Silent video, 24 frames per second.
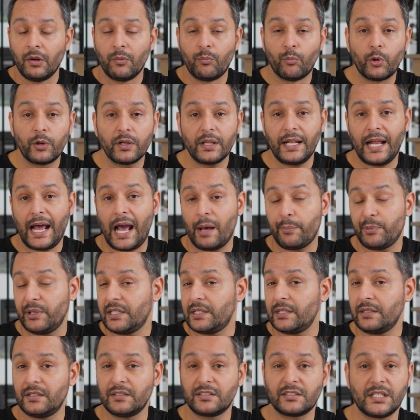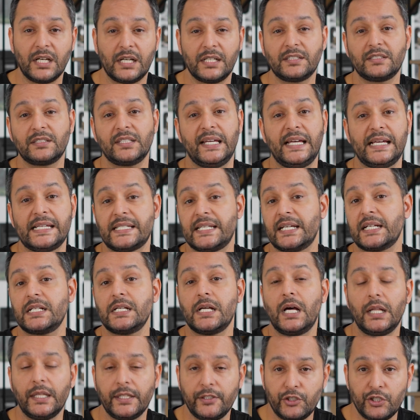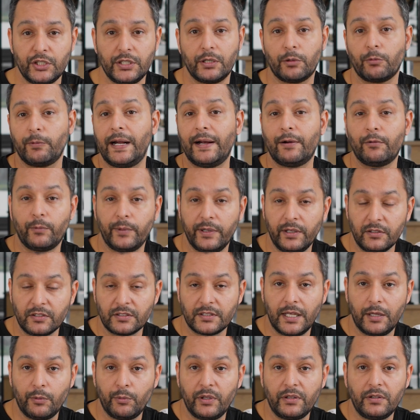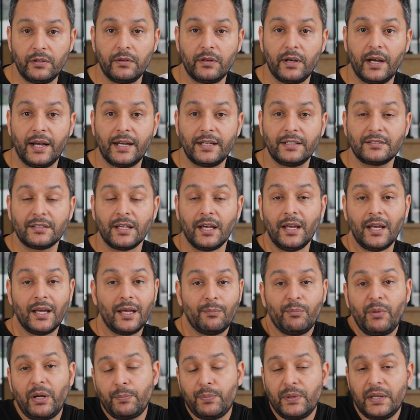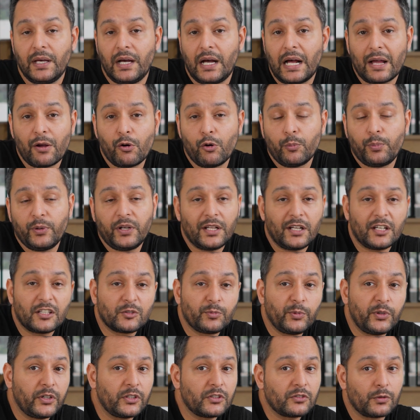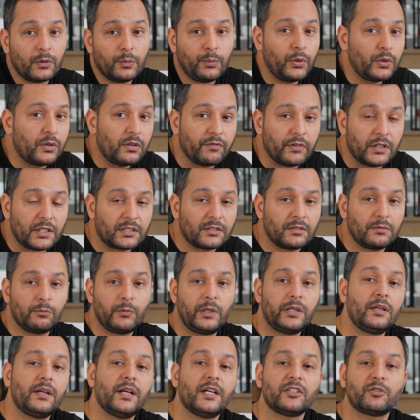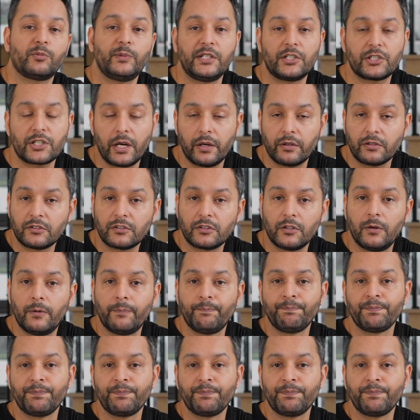More than happy to discuss technology around real estate with you guys. It might be an eye-opening experience for both of us when you guys reach out. So